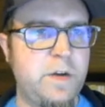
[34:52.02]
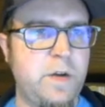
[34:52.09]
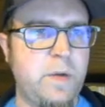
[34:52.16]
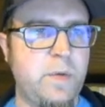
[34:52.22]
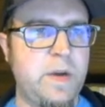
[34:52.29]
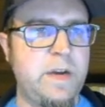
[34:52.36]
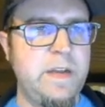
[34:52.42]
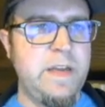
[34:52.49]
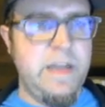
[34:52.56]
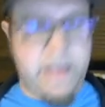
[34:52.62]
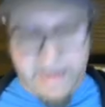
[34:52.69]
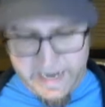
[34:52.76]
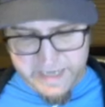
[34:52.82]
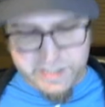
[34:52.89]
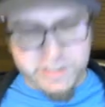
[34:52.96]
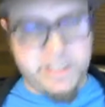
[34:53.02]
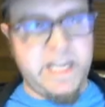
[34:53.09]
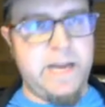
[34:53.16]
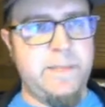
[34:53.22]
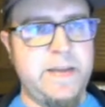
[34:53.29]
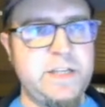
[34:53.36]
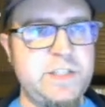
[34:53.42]
I want
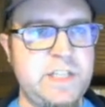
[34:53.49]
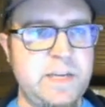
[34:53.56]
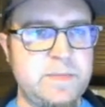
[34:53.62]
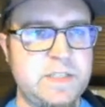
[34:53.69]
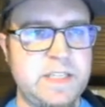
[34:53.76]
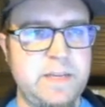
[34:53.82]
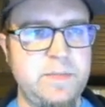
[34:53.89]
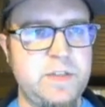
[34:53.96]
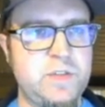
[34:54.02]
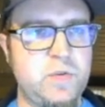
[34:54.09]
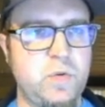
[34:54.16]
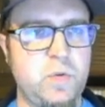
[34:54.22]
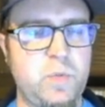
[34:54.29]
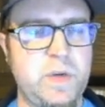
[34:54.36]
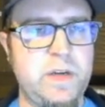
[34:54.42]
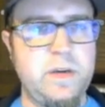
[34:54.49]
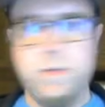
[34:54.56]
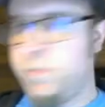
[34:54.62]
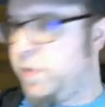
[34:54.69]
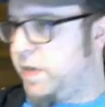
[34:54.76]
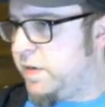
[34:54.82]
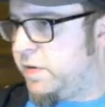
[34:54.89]
HTML. HTML is the name of the tool.
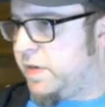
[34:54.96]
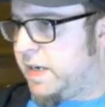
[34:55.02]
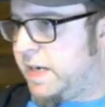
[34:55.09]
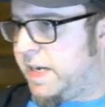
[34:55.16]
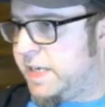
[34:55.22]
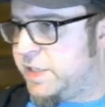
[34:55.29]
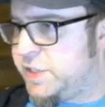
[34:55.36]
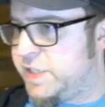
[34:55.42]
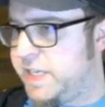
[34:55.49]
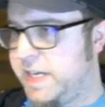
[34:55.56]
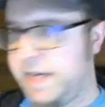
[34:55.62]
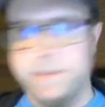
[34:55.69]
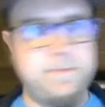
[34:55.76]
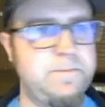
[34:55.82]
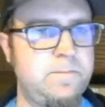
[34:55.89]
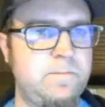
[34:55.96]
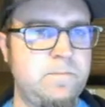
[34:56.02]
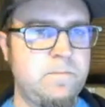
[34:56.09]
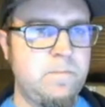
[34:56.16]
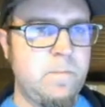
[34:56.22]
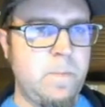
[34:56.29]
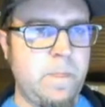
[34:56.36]
Window.html.
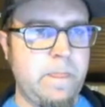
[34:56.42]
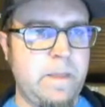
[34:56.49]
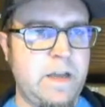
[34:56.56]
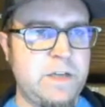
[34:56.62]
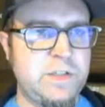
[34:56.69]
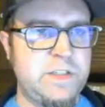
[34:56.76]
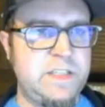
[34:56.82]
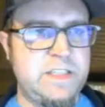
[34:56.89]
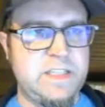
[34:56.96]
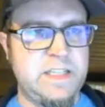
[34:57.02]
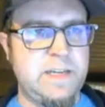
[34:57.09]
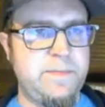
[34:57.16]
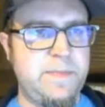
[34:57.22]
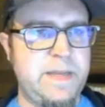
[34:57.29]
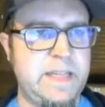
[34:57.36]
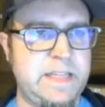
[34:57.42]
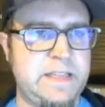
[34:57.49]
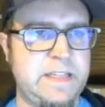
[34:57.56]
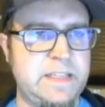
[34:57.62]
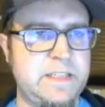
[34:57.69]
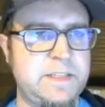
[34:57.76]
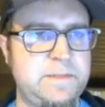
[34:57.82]
Actually, this is going to be like
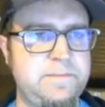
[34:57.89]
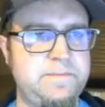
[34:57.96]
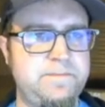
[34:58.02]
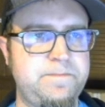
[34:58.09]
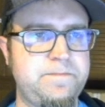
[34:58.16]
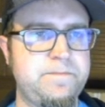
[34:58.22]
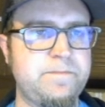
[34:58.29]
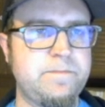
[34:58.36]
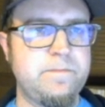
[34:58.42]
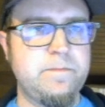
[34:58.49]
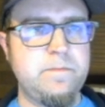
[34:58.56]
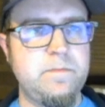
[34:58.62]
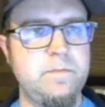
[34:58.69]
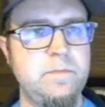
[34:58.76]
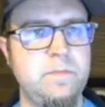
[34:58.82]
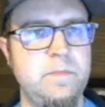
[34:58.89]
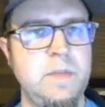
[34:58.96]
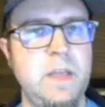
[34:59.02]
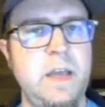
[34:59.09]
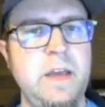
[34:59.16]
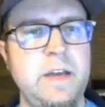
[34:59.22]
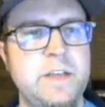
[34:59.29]
this.
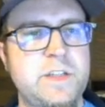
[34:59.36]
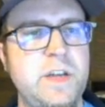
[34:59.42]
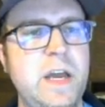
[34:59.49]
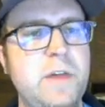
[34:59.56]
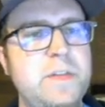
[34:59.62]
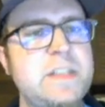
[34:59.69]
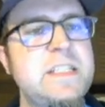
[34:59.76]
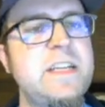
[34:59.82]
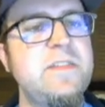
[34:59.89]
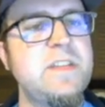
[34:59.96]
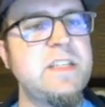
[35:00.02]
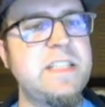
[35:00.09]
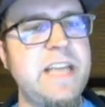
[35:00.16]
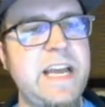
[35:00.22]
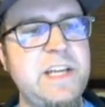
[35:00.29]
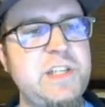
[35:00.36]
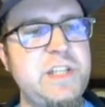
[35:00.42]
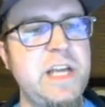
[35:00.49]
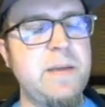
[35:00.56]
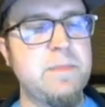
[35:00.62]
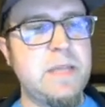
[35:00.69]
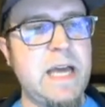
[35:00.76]
So now this gives us the
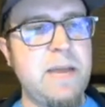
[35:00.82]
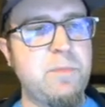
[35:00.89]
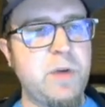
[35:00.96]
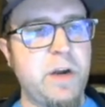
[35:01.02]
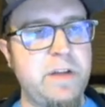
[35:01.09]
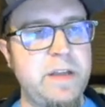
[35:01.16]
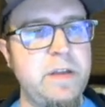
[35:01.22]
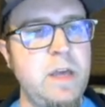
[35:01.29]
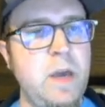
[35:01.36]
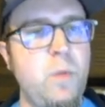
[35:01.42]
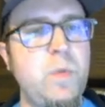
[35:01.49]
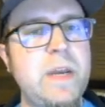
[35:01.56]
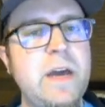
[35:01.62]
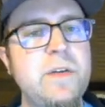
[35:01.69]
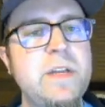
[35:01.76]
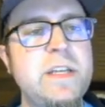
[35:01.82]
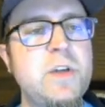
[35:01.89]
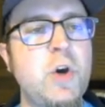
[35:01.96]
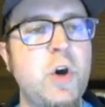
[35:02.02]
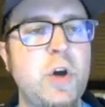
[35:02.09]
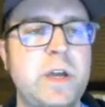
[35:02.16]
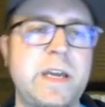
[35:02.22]
HTML library. We now need
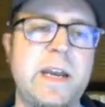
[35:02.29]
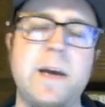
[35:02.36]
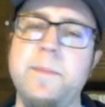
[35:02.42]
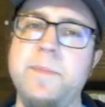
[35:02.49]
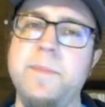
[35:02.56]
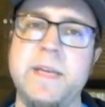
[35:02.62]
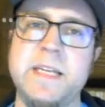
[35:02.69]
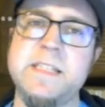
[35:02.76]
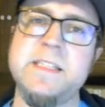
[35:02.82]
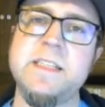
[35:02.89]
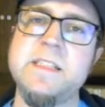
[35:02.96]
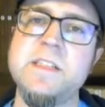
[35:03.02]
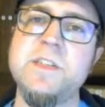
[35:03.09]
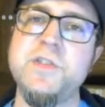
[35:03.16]
to hook it up because this is a